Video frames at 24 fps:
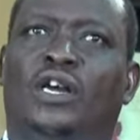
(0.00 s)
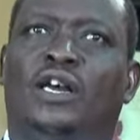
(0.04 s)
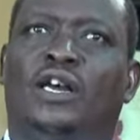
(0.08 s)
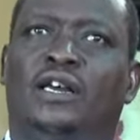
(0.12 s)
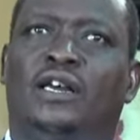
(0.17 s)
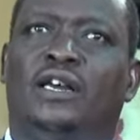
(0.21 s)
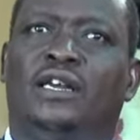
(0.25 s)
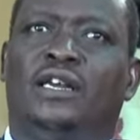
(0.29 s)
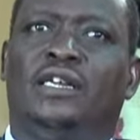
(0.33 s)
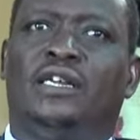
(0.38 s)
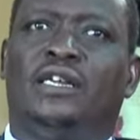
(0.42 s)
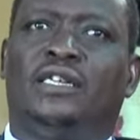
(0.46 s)

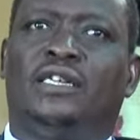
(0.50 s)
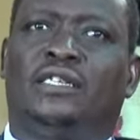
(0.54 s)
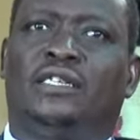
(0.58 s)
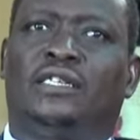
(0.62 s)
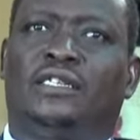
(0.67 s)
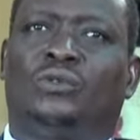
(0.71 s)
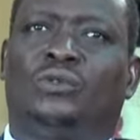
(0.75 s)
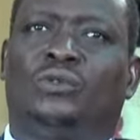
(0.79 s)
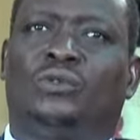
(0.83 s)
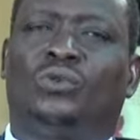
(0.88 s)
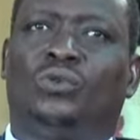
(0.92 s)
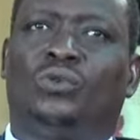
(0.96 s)
is
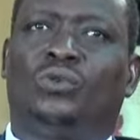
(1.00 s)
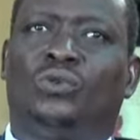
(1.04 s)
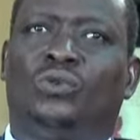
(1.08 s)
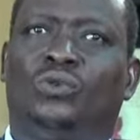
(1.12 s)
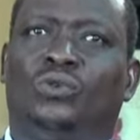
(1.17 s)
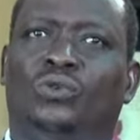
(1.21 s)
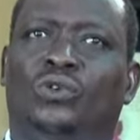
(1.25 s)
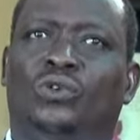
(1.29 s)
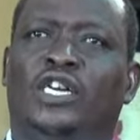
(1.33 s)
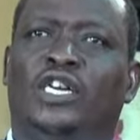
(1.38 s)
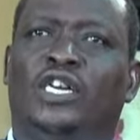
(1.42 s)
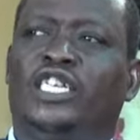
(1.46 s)
to
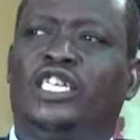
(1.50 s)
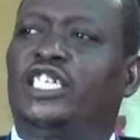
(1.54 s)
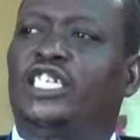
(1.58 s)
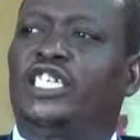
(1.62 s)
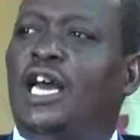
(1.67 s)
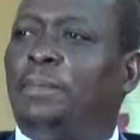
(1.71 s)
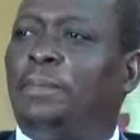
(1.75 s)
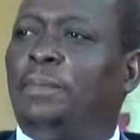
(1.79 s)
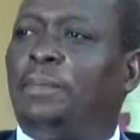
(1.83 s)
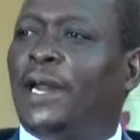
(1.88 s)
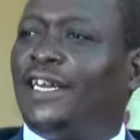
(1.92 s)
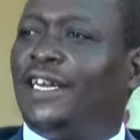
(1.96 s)

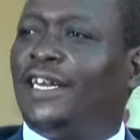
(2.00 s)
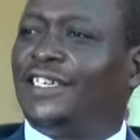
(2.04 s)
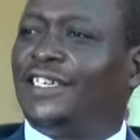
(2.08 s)
sharpen